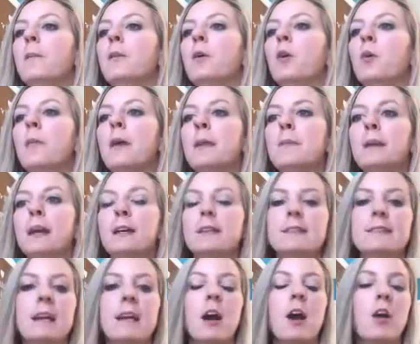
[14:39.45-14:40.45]
Or maybe I'll
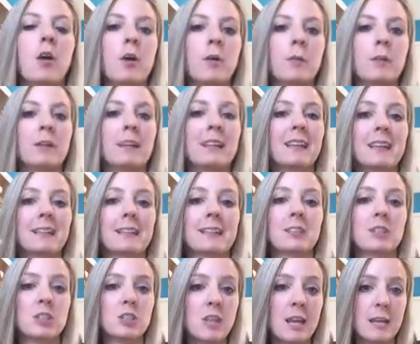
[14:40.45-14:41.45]
say, oh, I really like the
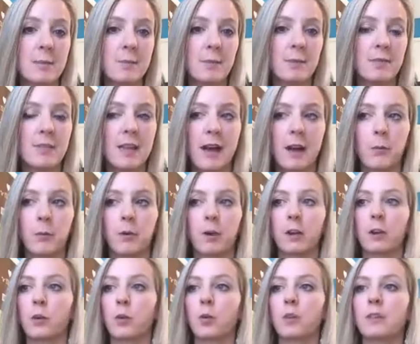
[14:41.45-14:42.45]
shape of that
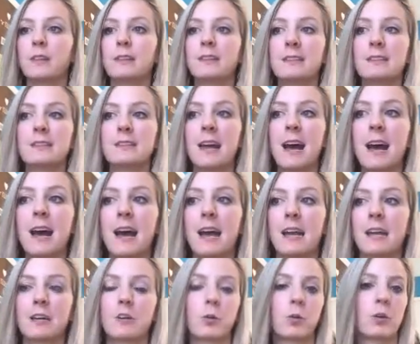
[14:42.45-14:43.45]
one, or the
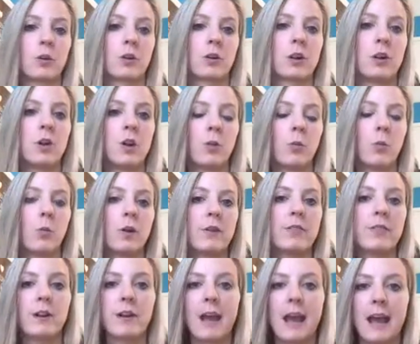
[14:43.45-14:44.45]
design, or what
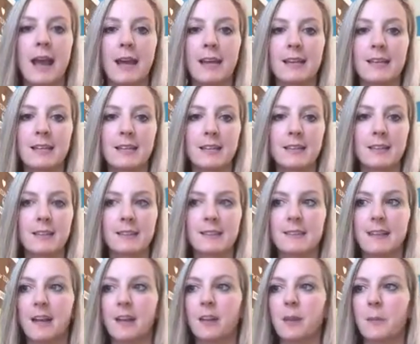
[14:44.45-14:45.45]
they're adding in this
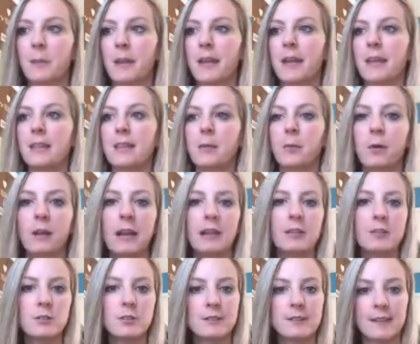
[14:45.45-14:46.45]
element. And then what I
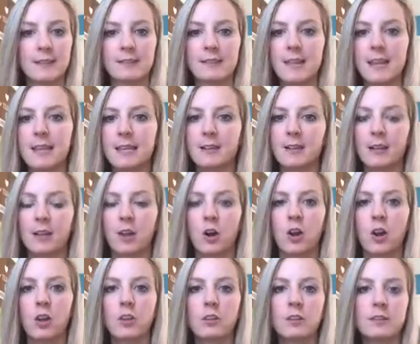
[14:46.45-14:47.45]
do is I take
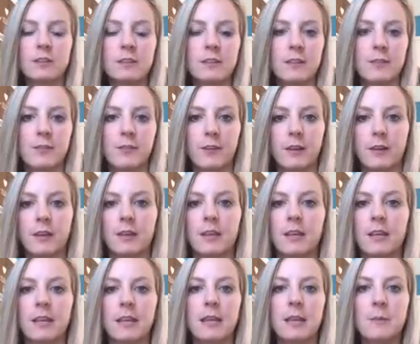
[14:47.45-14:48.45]
all those different
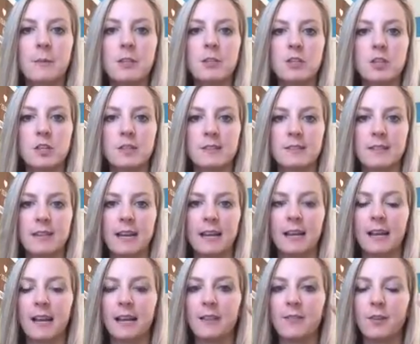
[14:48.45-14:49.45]
images and I
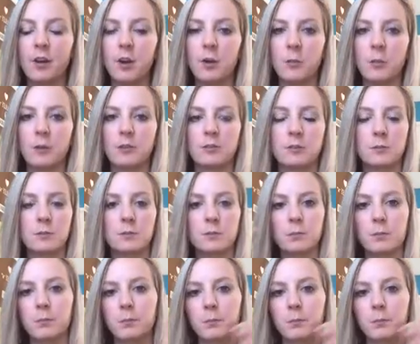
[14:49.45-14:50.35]
kind of almost